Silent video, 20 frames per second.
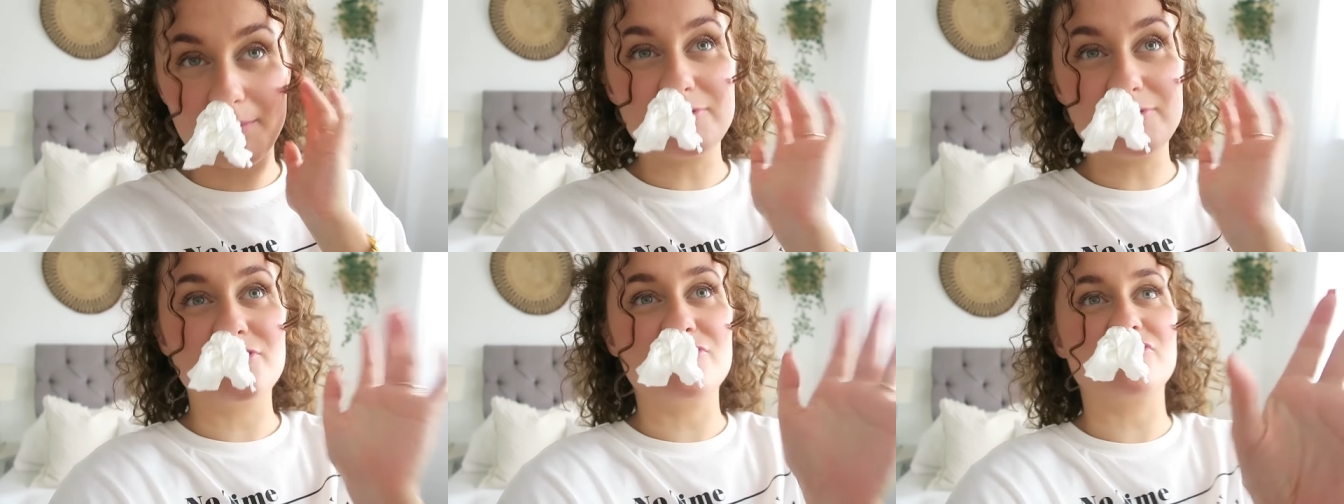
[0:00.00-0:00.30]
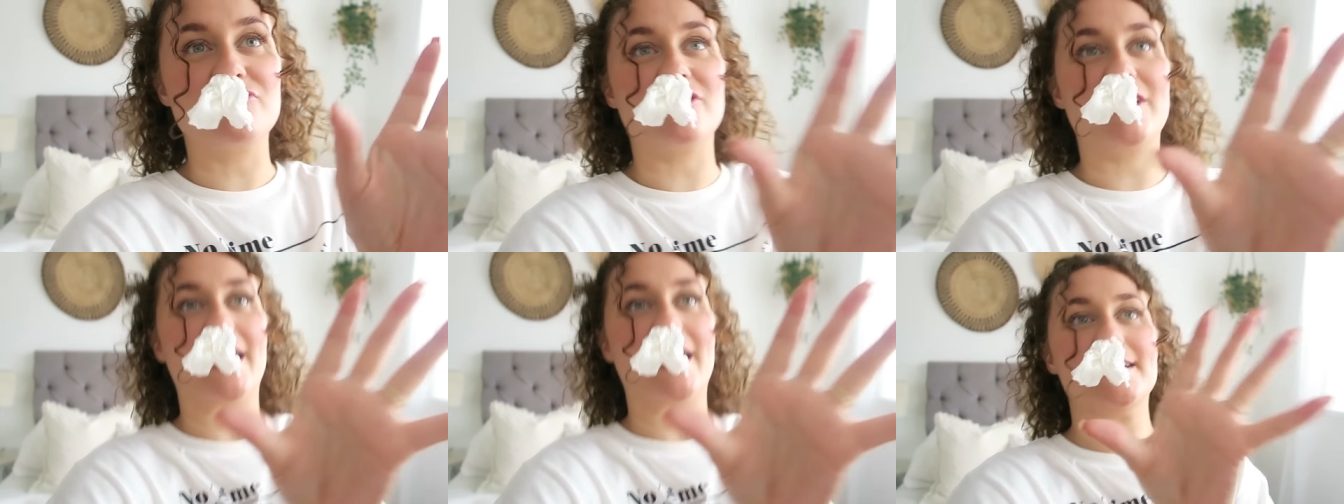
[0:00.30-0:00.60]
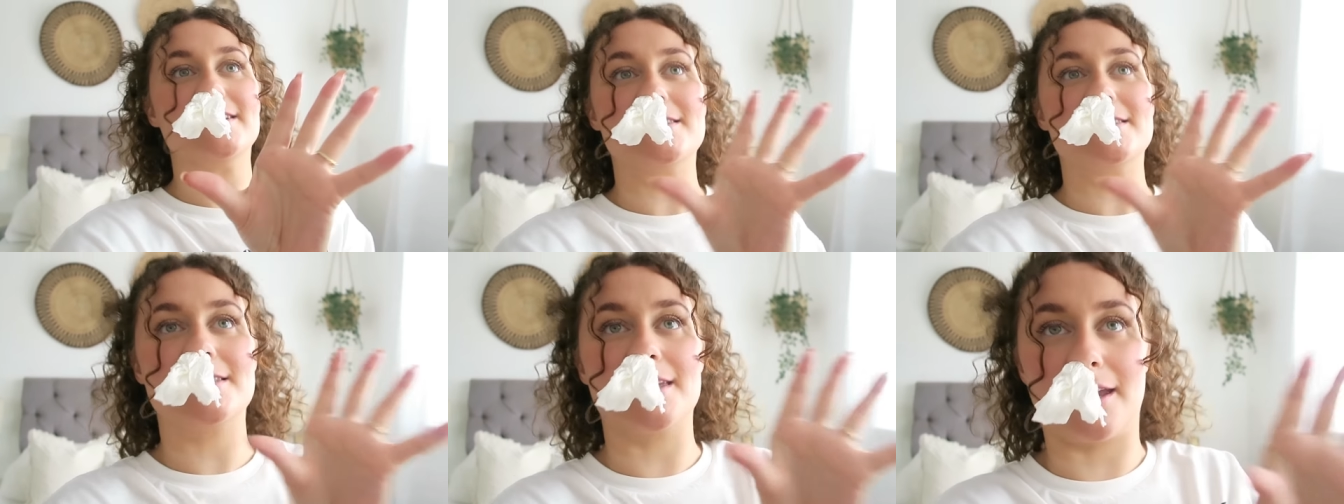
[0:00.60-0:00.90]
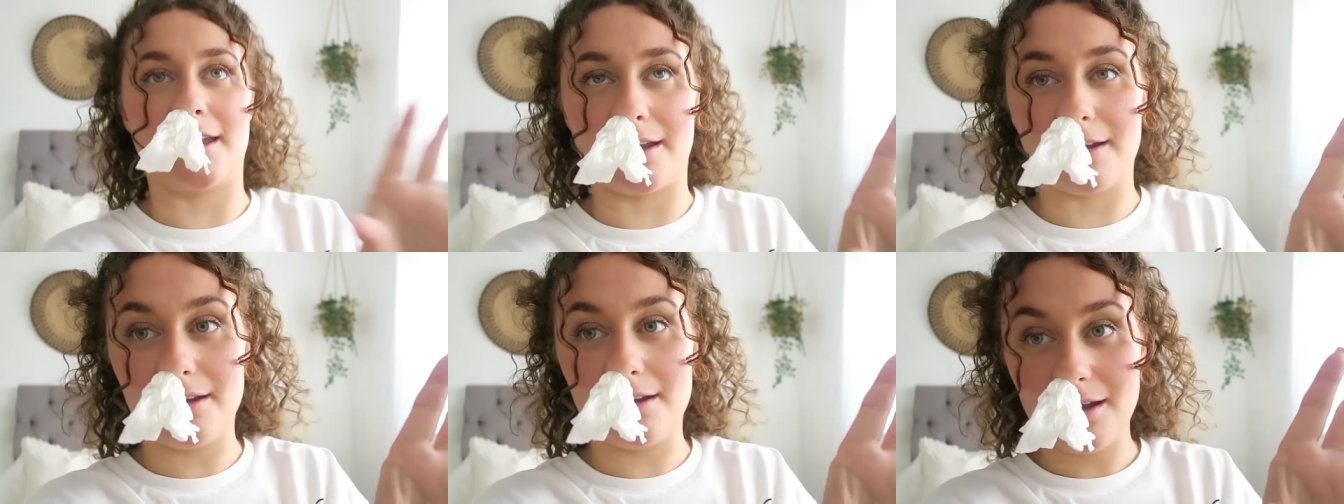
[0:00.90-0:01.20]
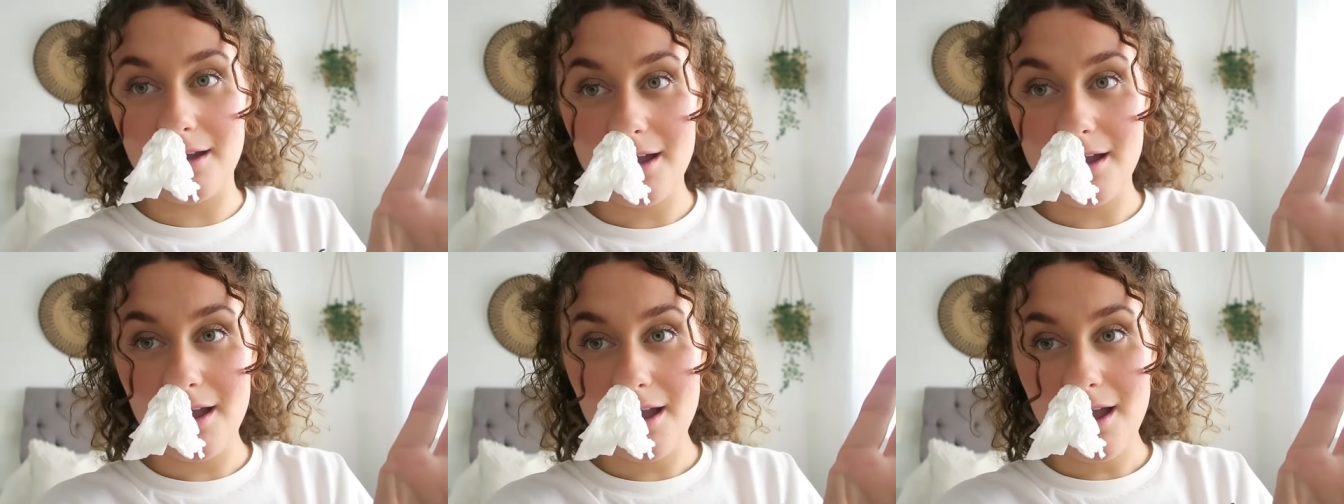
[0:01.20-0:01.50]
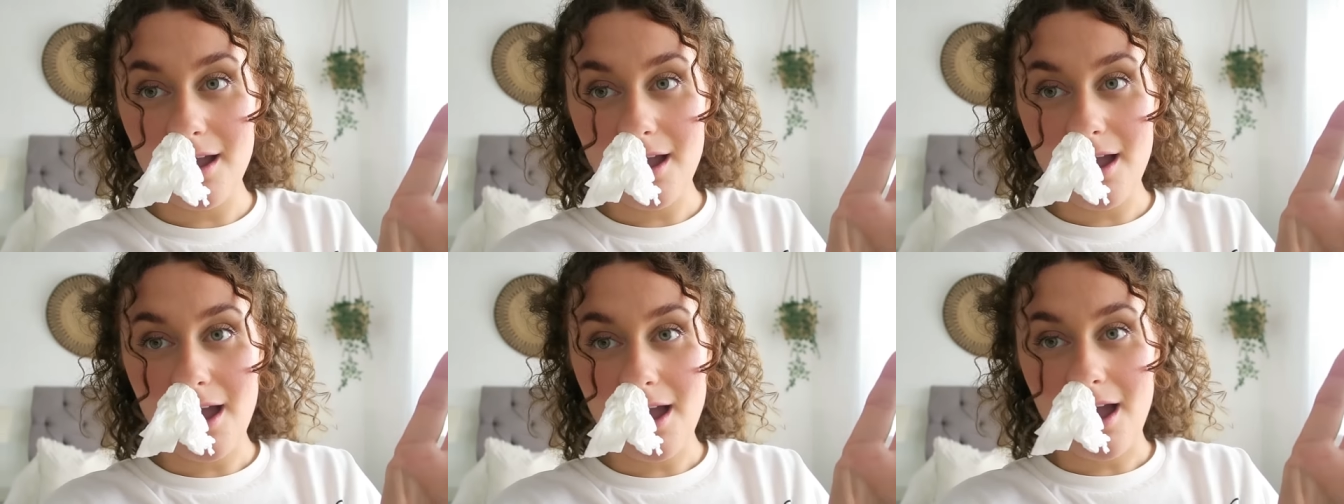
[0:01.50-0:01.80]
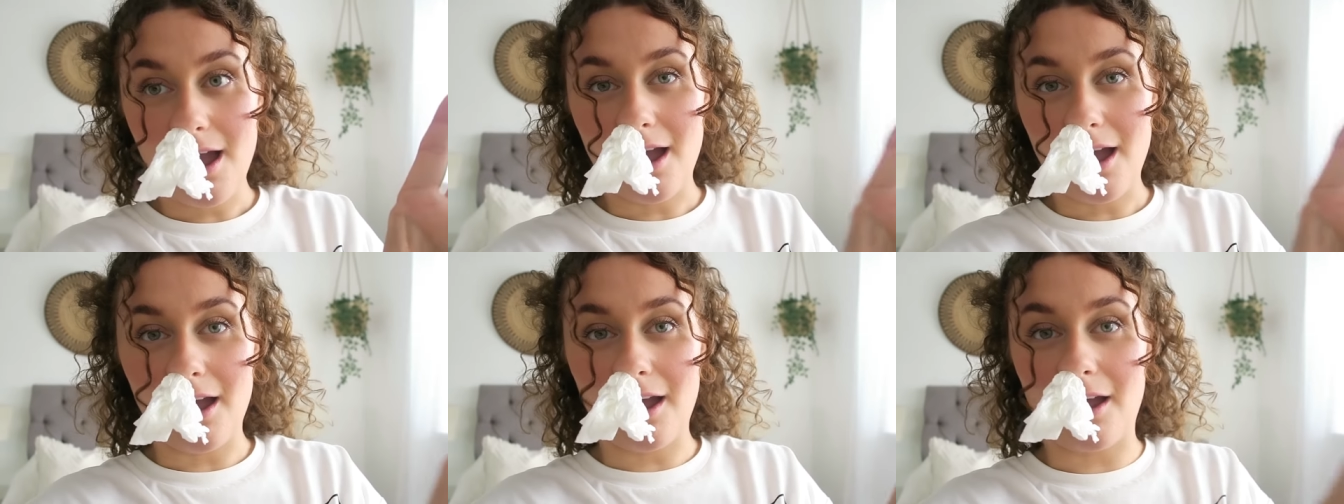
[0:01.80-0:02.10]
I'm creating
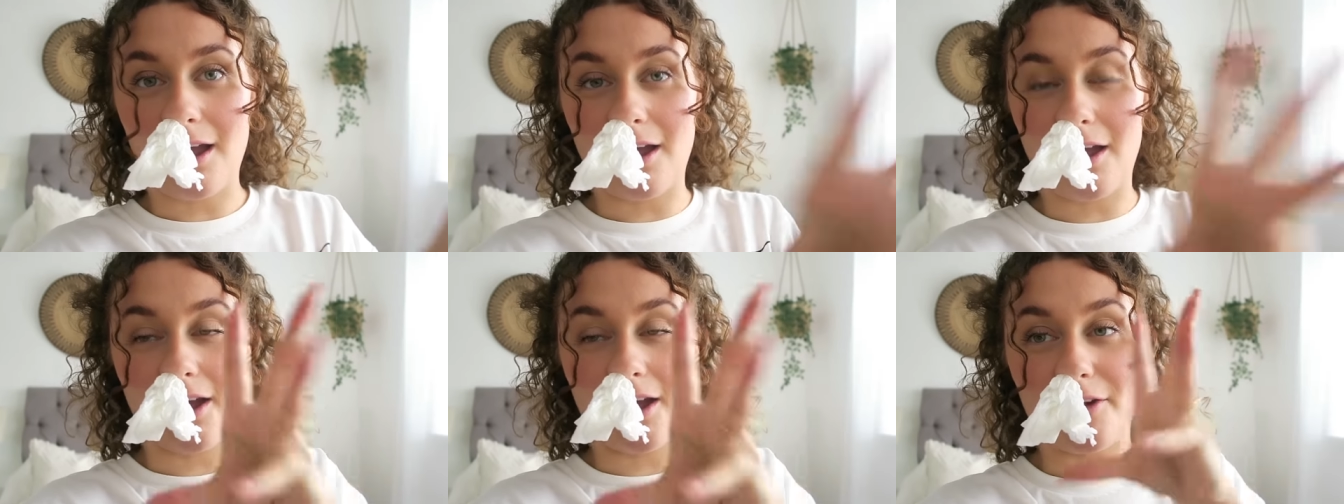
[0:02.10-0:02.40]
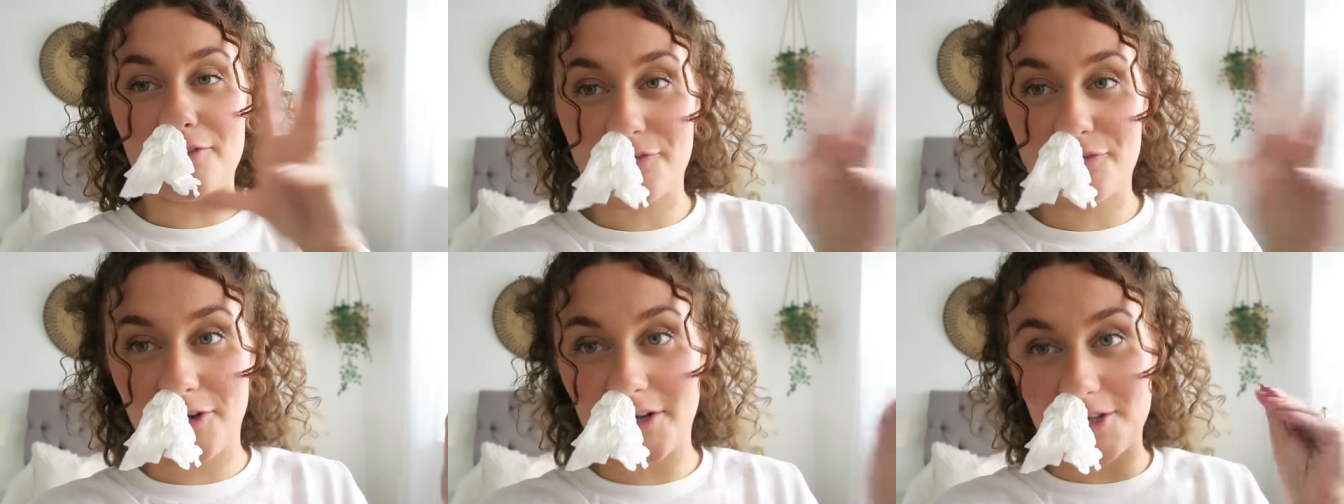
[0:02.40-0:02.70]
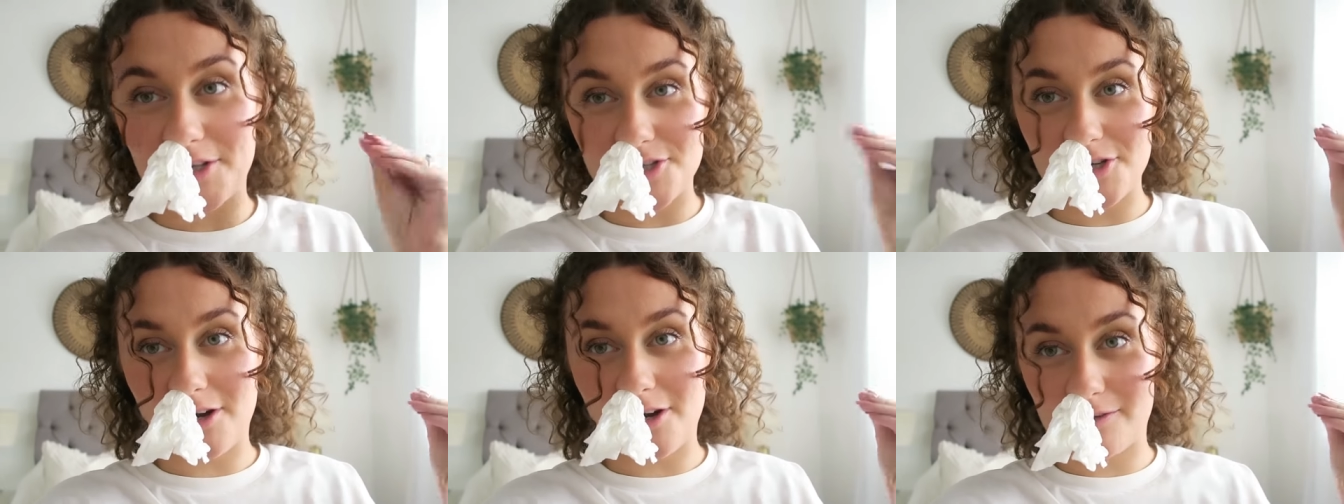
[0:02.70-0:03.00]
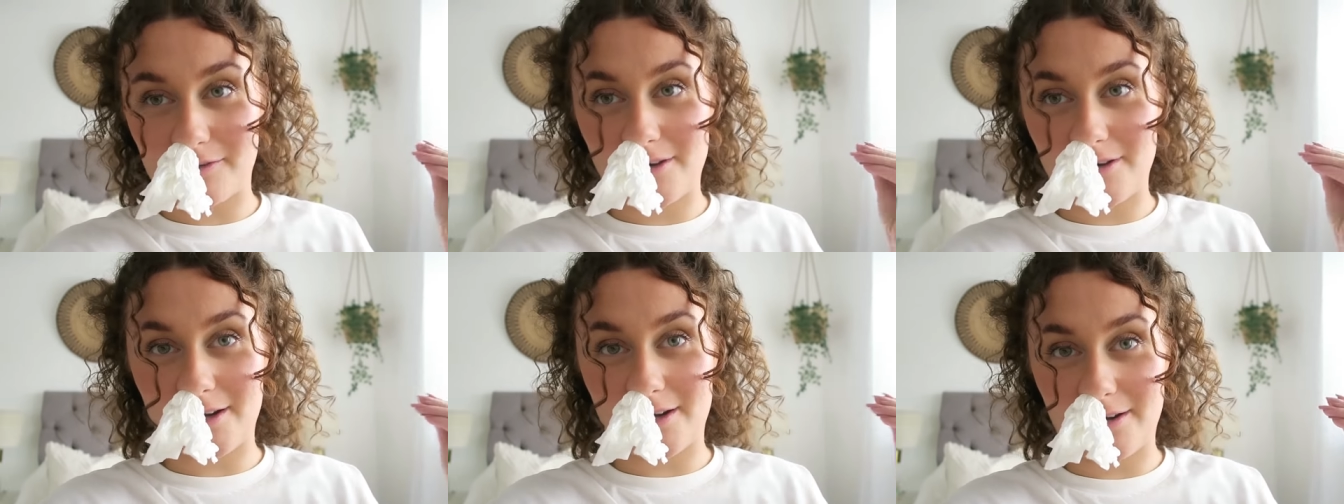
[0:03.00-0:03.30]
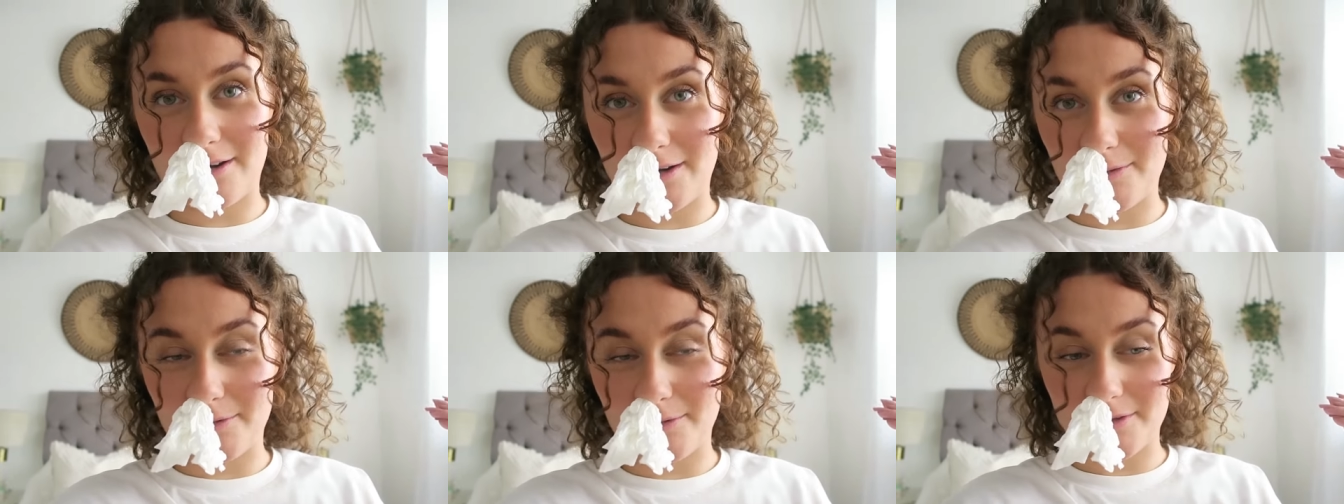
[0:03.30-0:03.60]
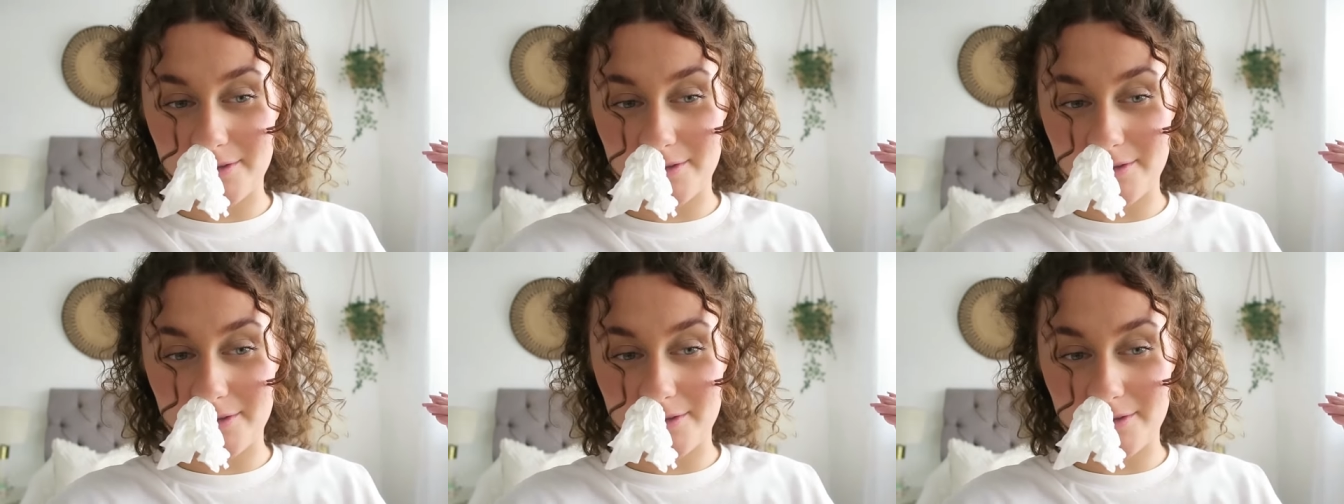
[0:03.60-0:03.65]
a freak child like I